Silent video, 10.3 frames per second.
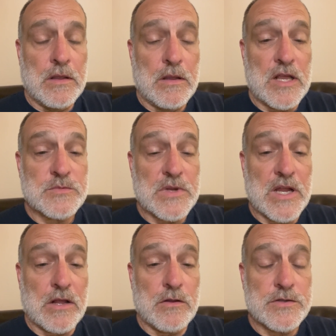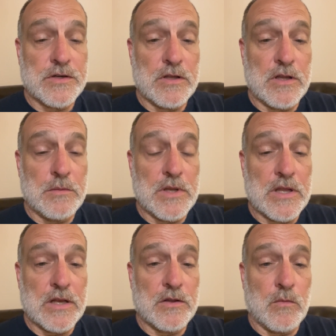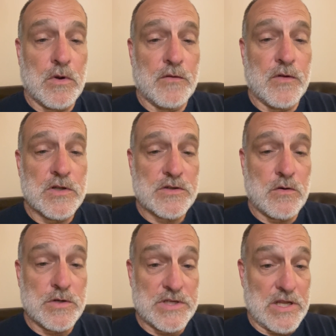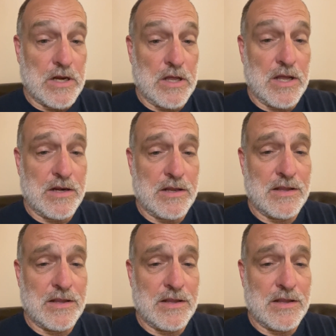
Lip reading: as we got closer to Libby and got to the waterfalls. Of course, it got hot.